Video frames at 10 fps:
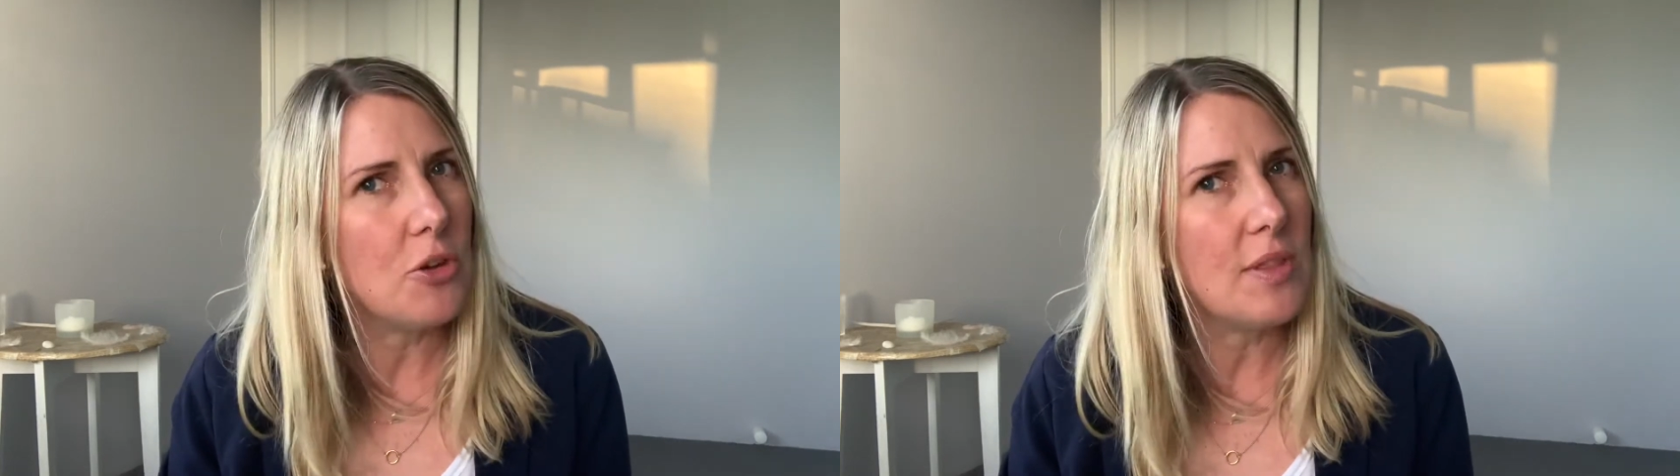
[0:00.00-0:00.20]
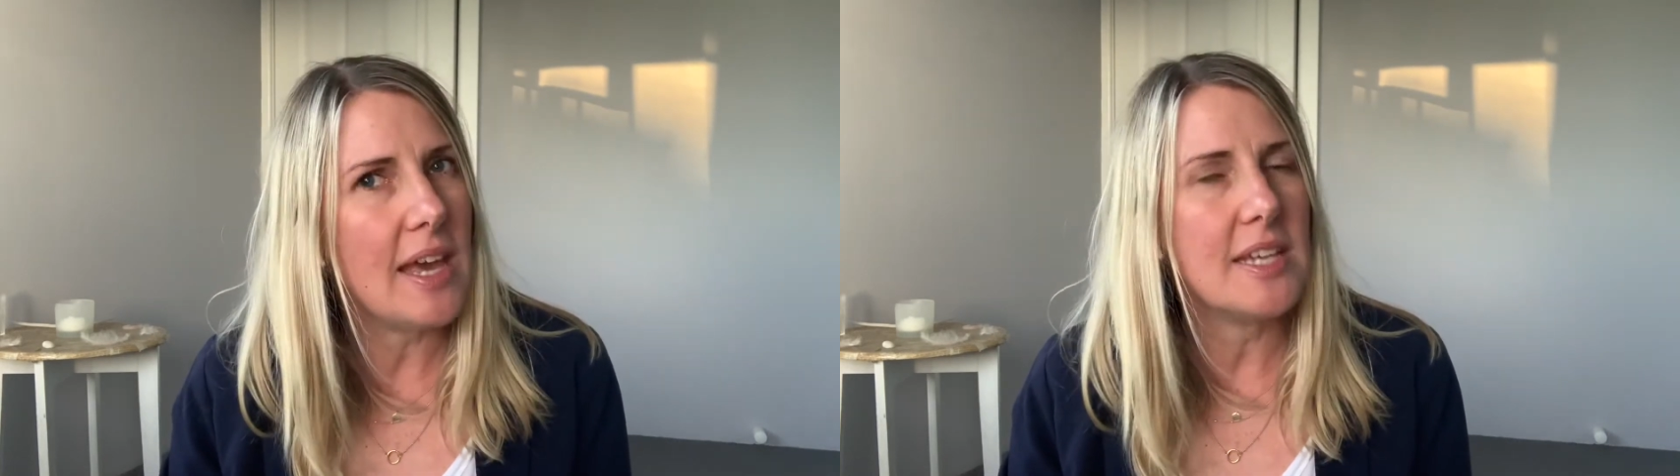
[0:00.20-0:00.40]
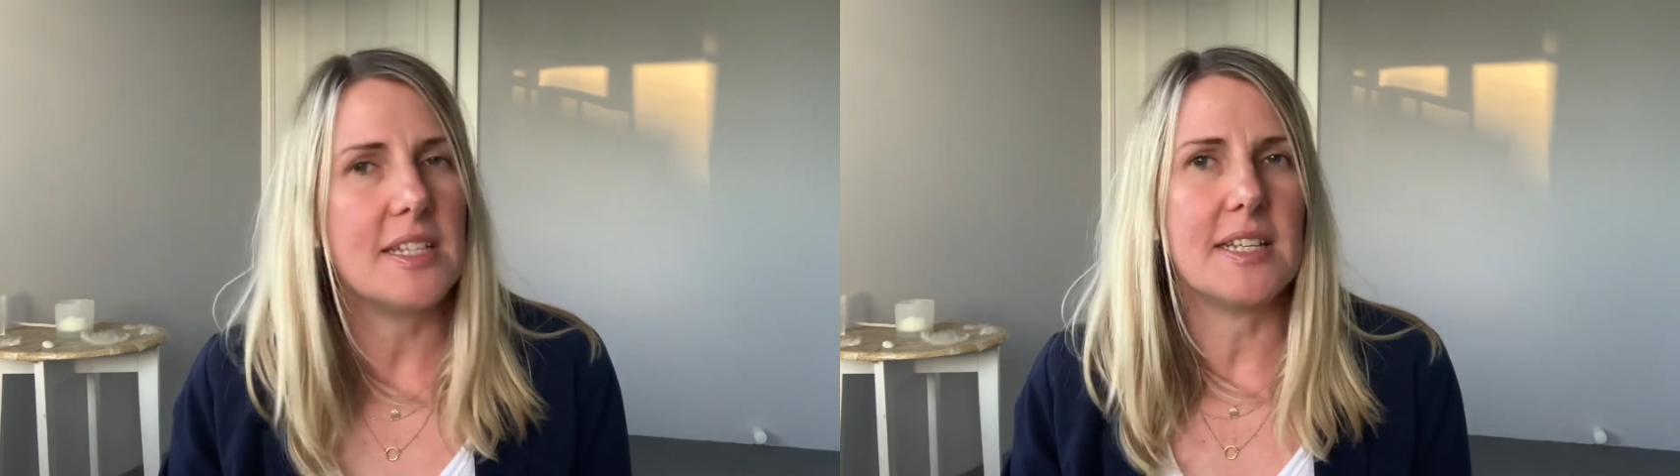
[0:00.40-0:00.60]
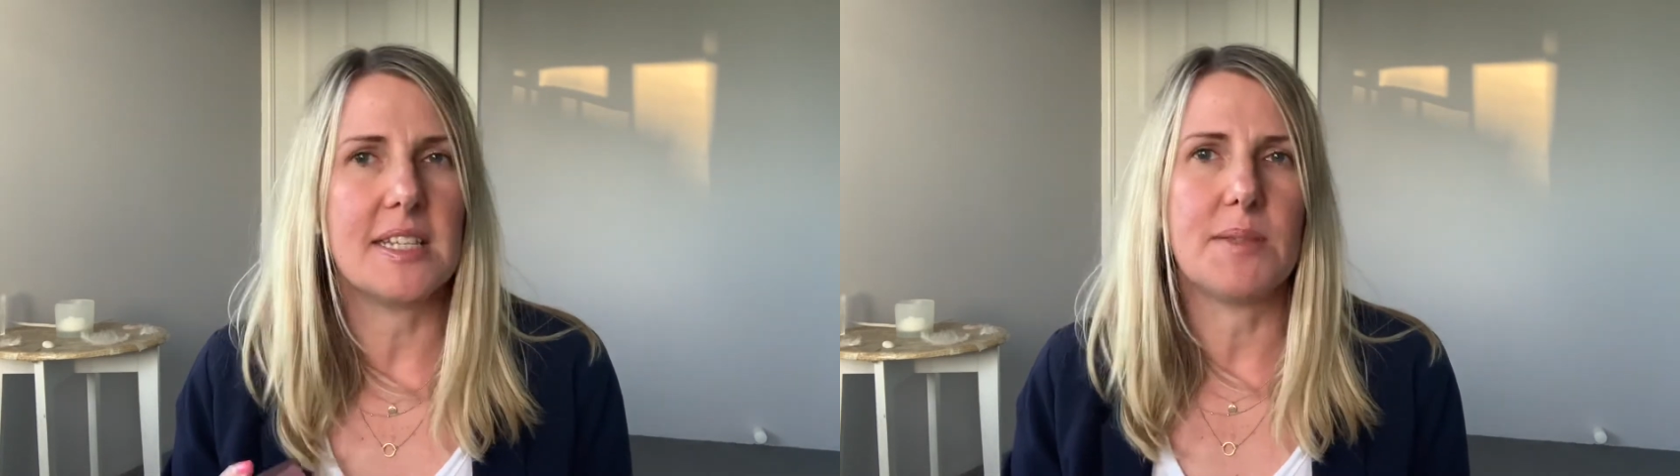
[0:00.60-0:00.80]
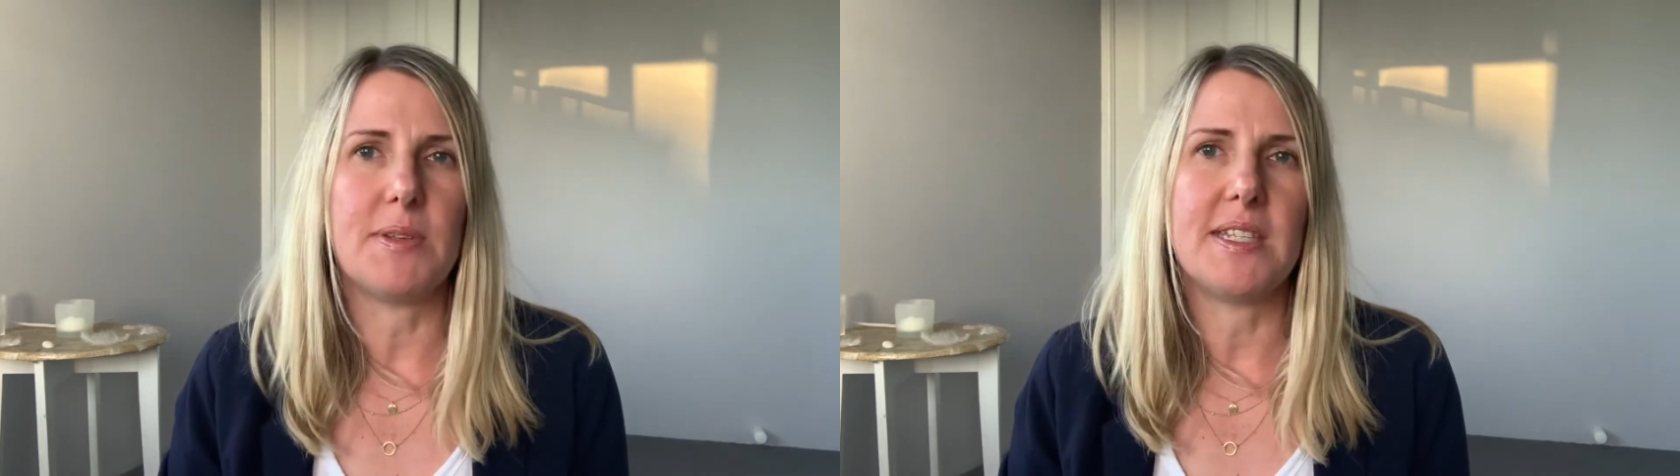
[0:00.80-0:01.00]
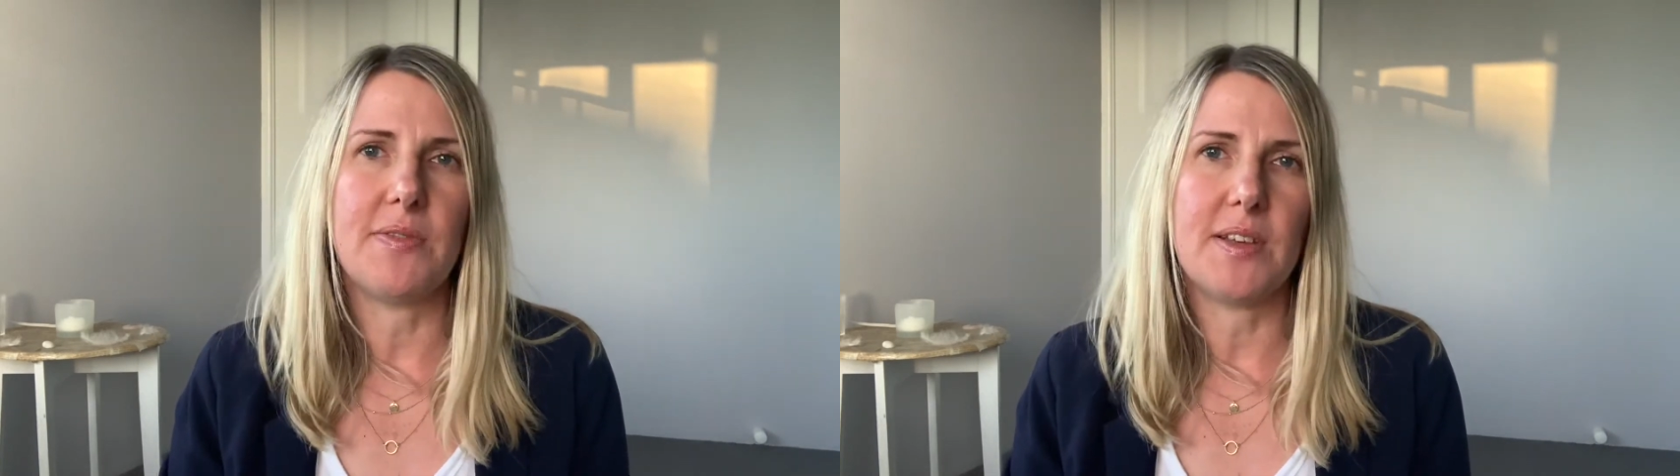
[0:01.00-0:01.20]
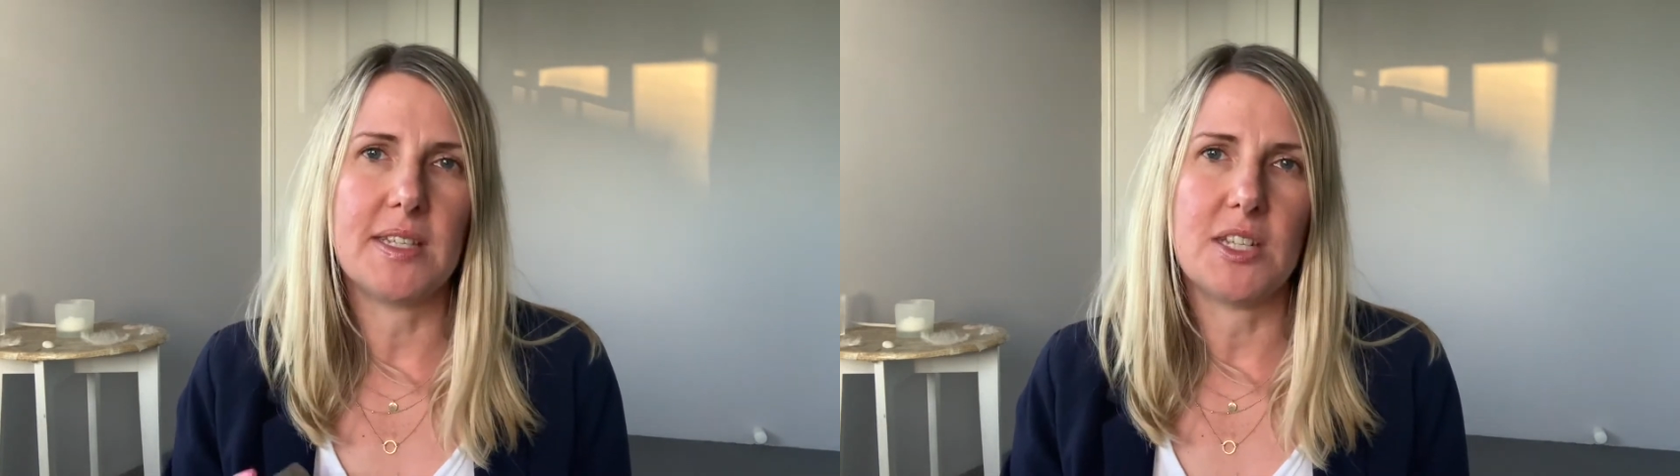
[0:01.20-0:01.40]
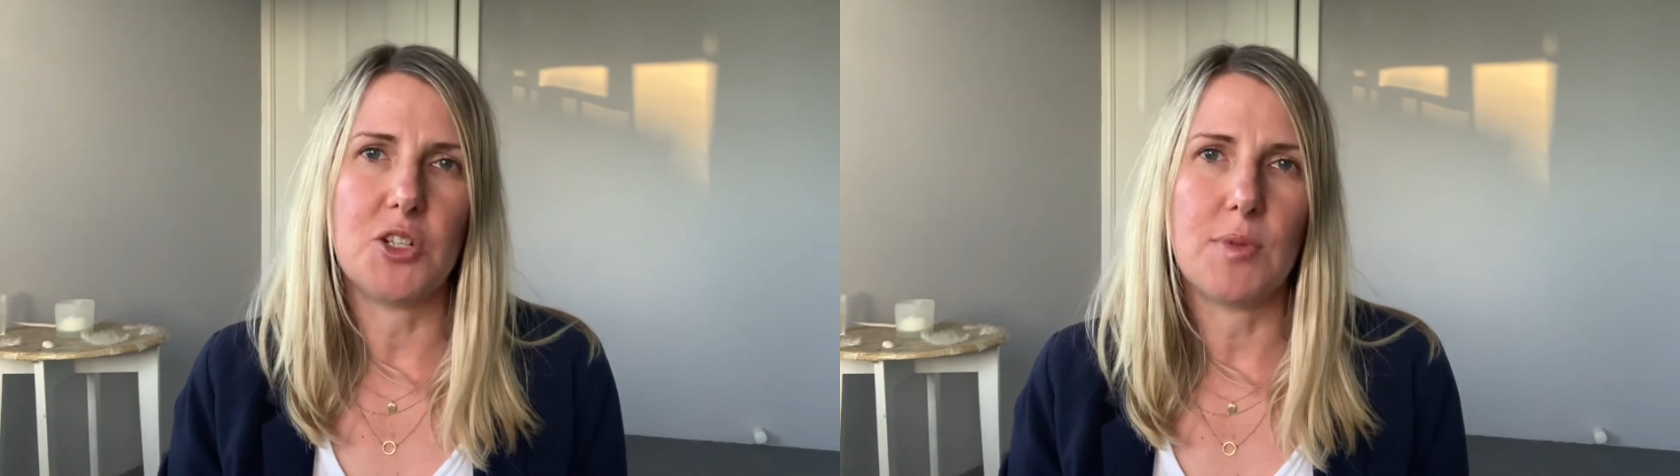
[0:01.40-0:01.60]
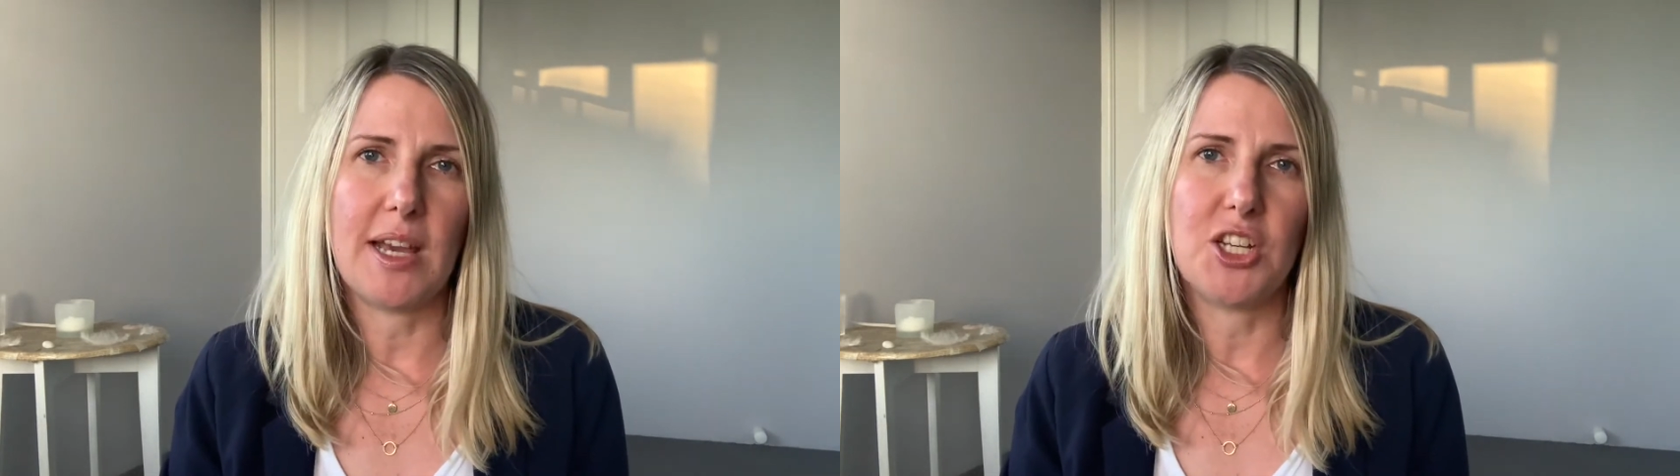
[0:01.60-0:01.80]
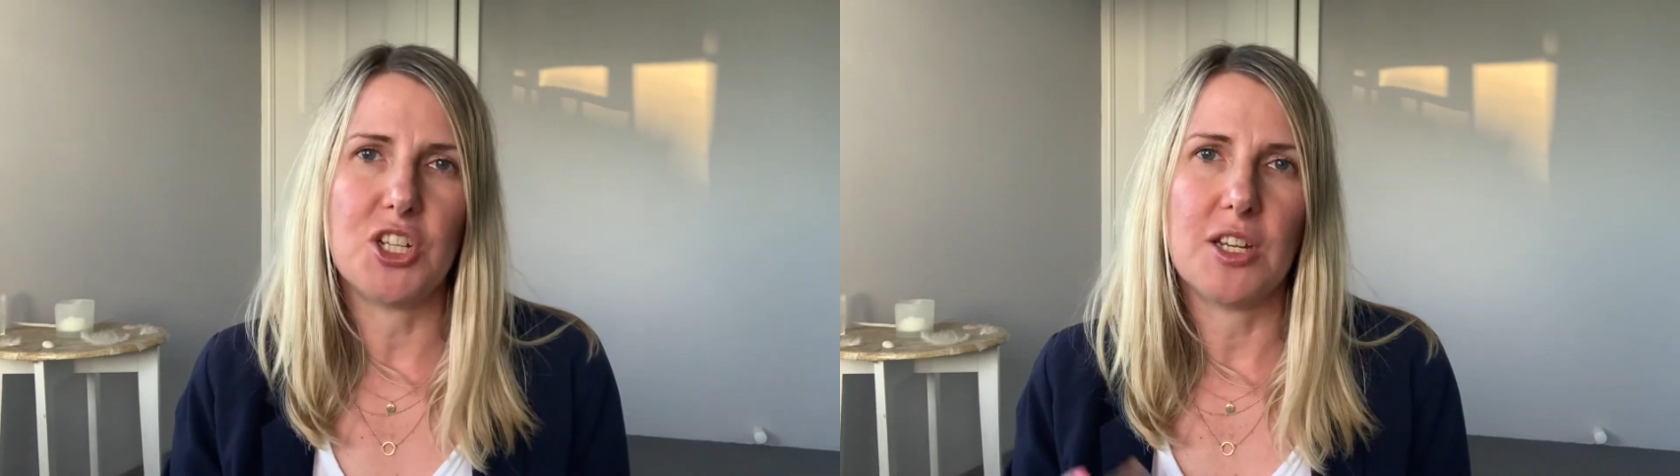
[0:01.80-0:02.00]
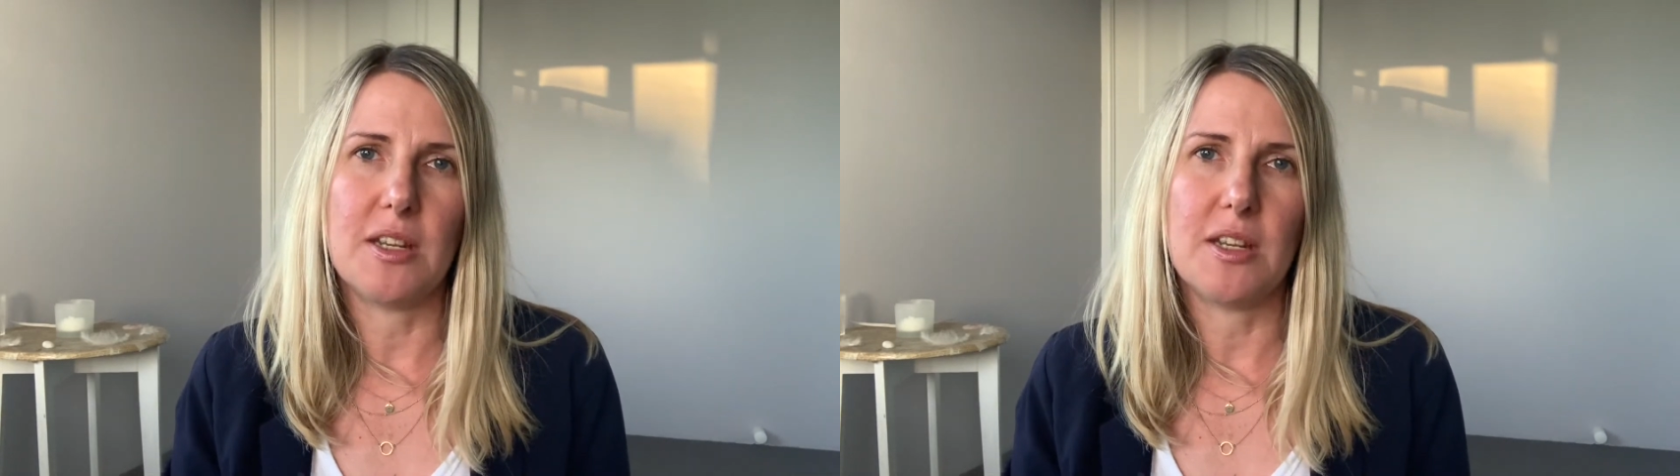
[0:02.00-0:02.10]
that there's a specific situation